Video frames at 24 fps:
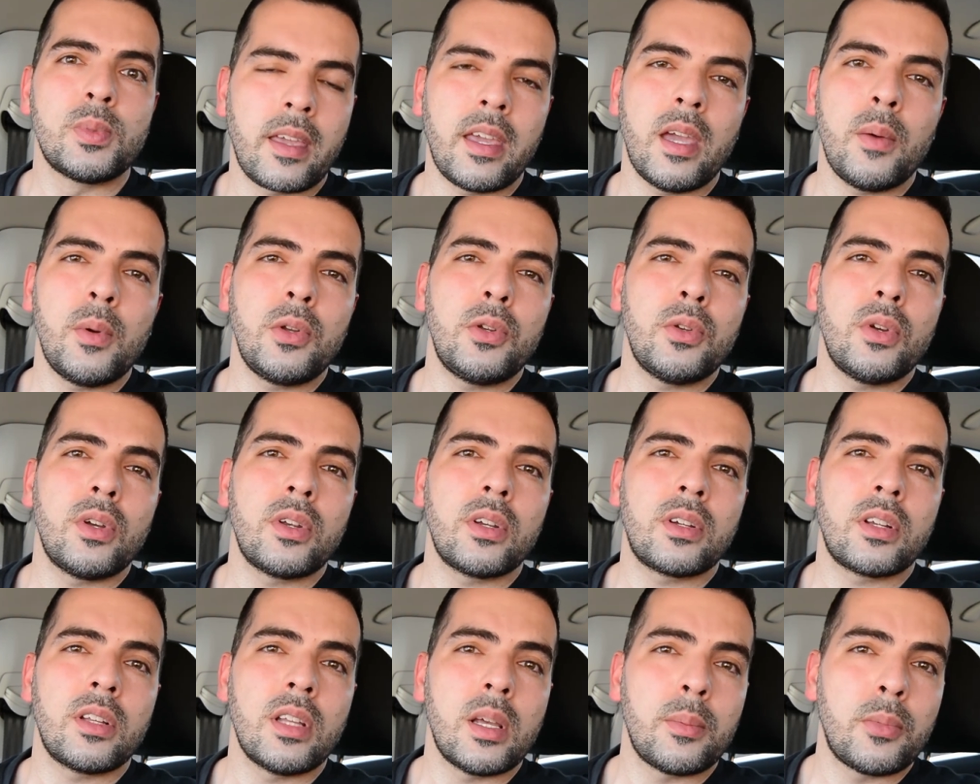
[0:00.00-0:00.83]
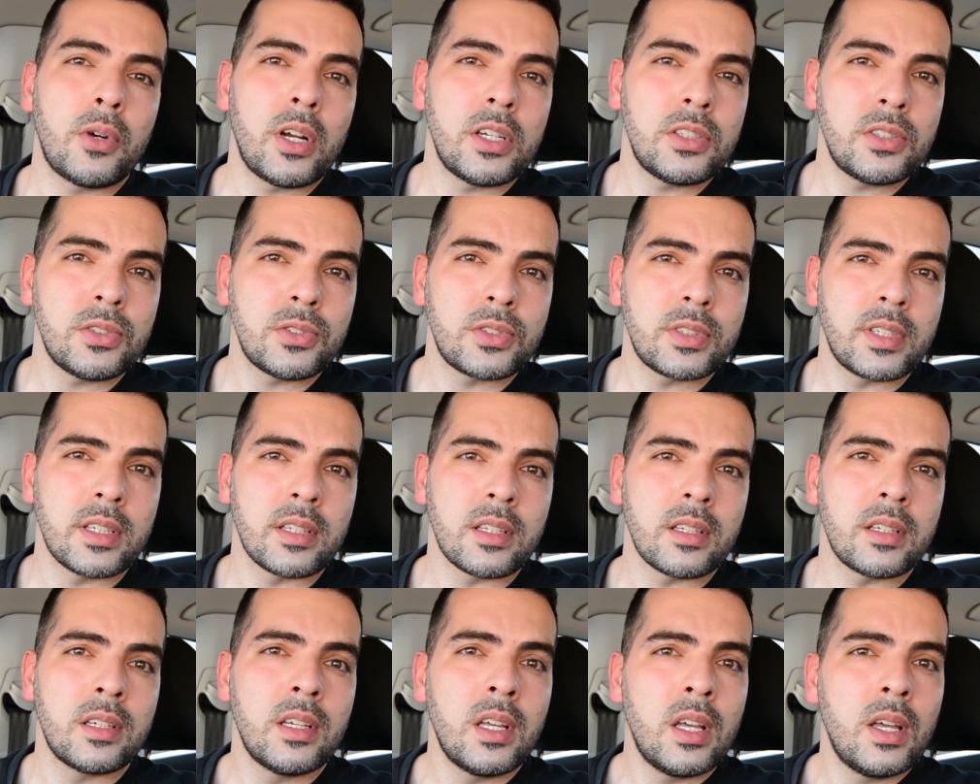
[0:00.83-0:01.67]
Can we do a collaboration
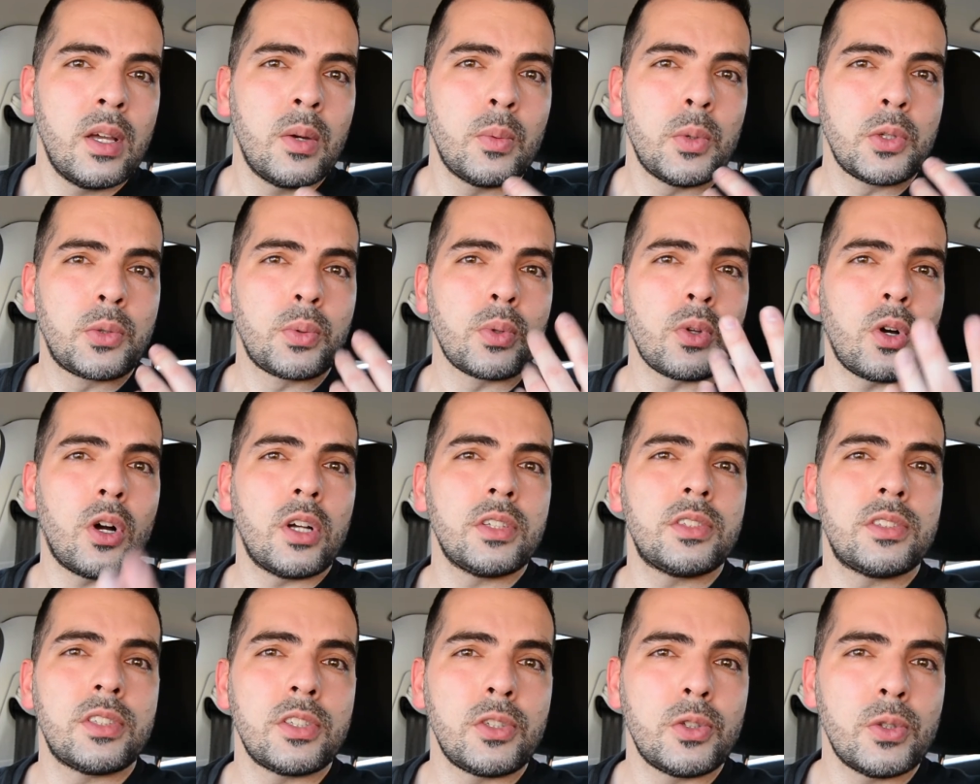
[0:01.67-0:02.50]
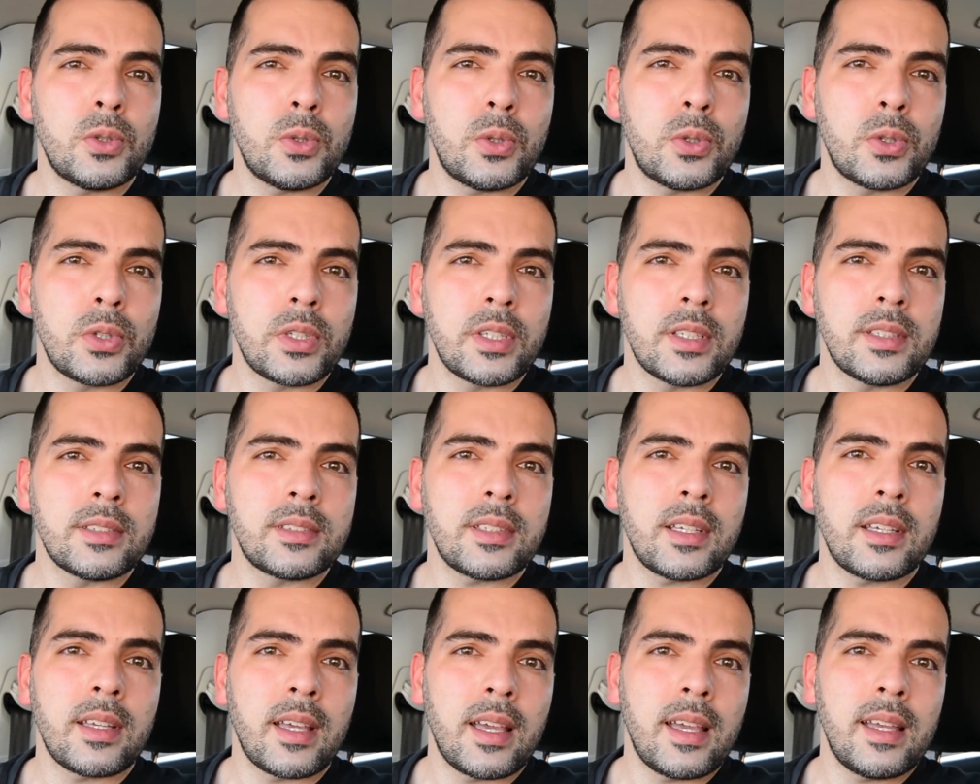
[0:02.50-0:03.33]
together which will answer your audience
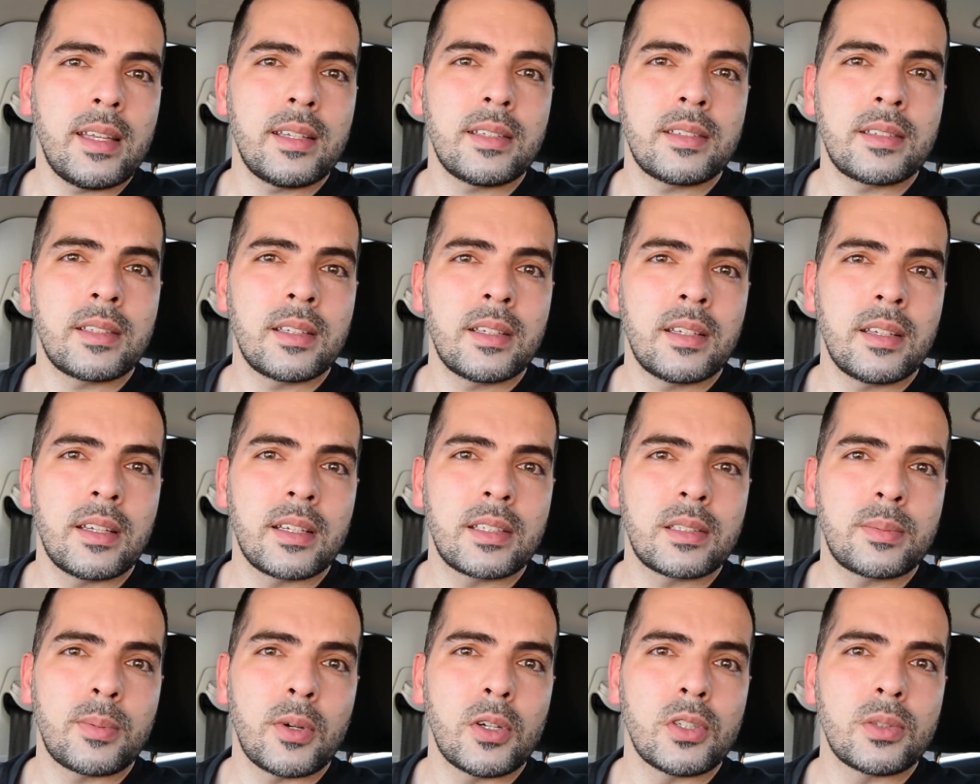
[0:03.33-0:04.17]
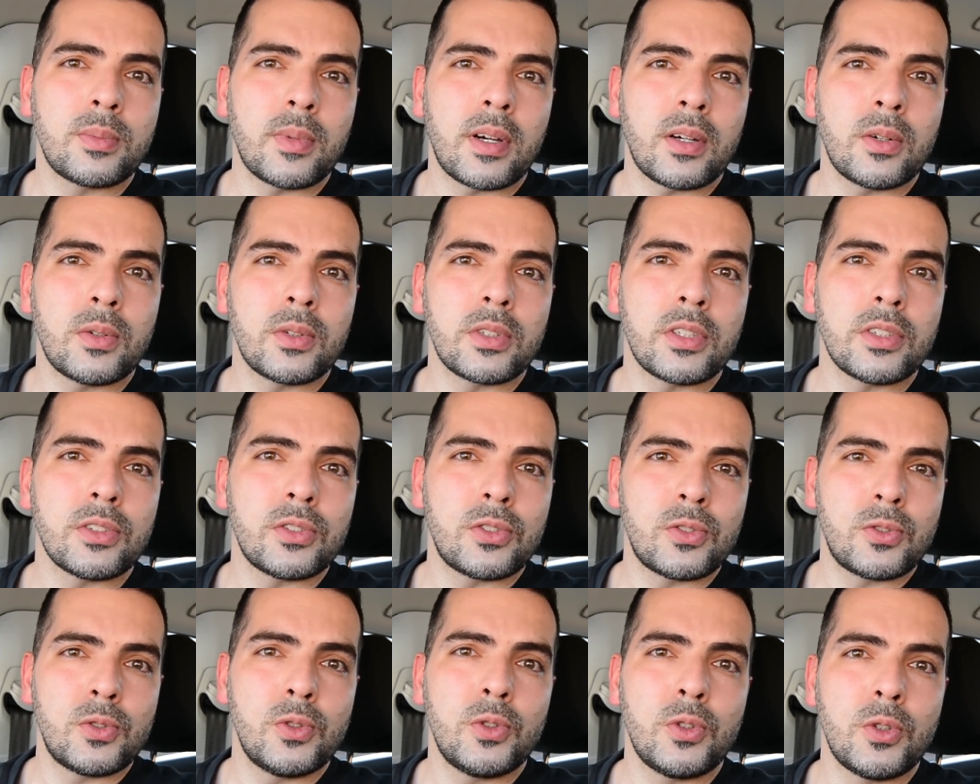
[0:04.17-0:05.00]
and expose my audience
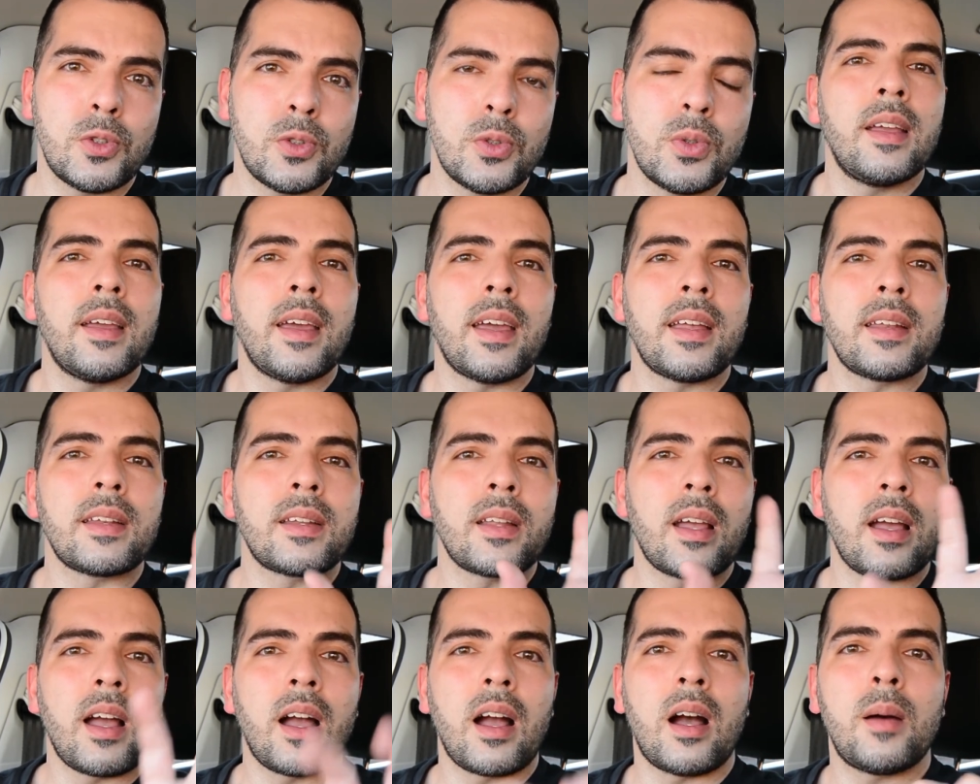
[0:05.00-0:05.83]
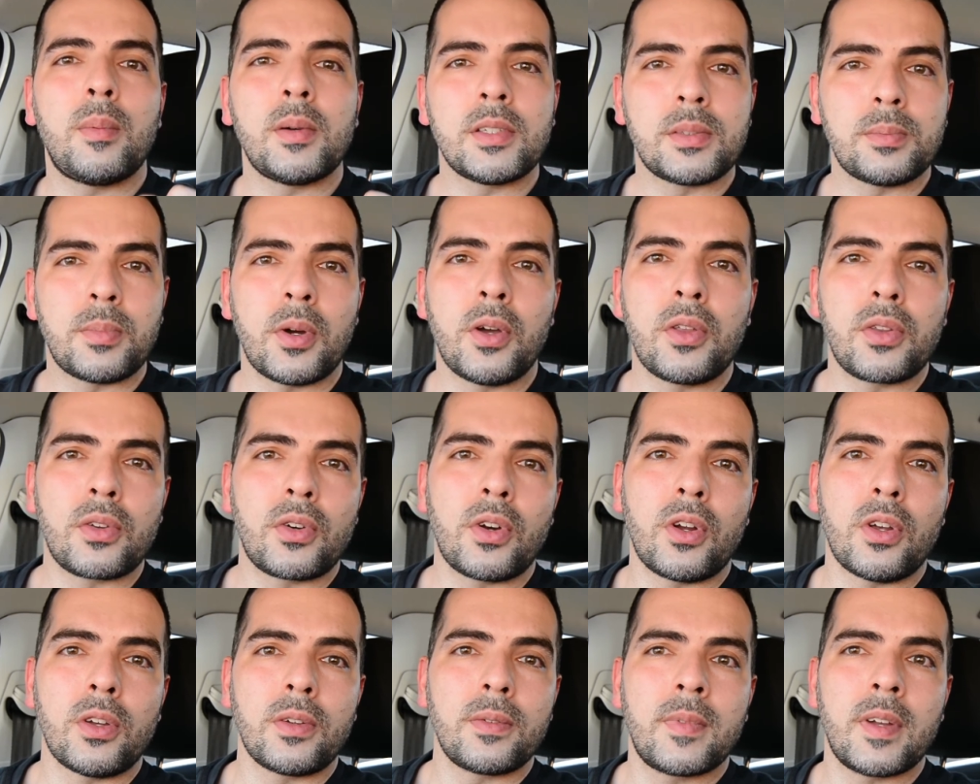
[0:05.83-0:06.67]
to you and help us both
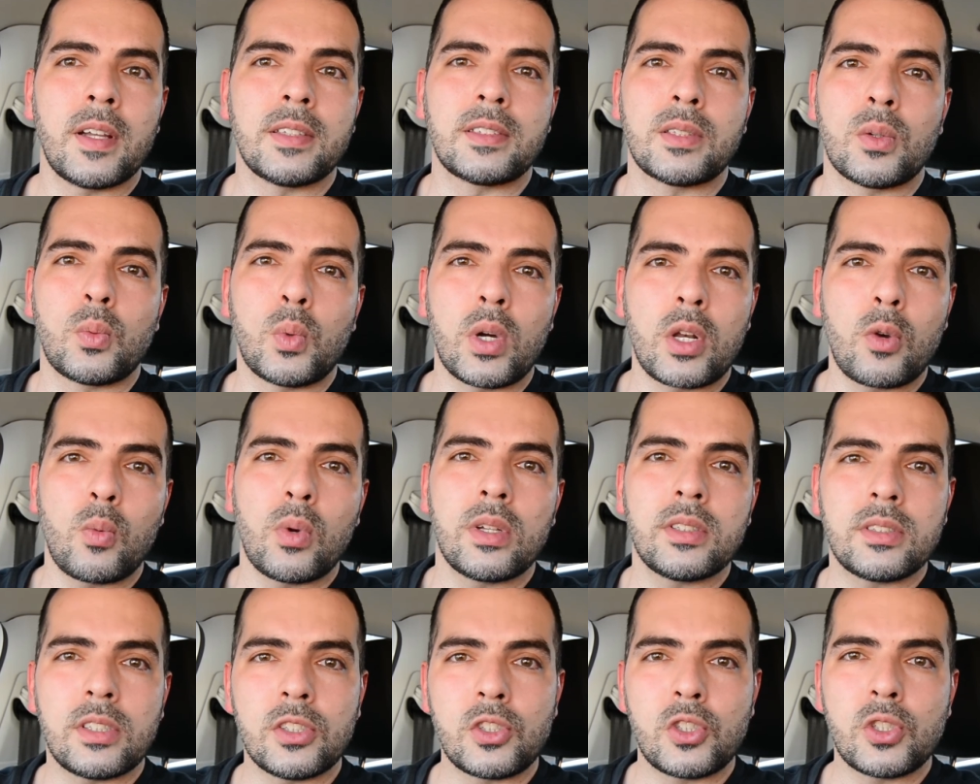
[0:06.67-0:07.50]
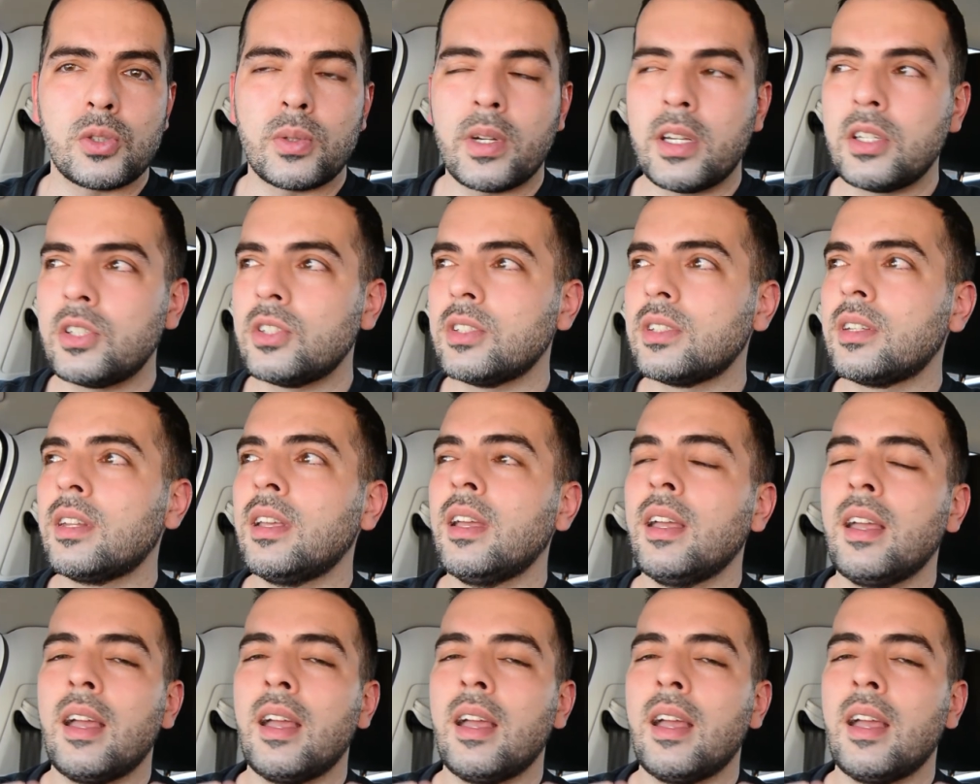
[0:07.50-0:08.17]
grow? It's a win-win situation.